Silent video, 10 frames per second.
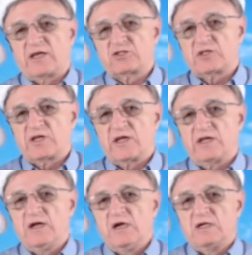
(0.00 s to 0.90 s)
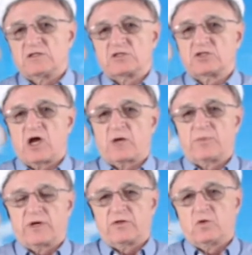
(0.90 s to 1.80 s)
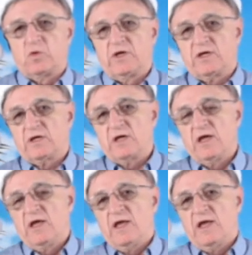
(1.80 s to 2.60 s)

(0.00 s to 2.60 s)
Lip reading: yesterday, the stock pick of the week,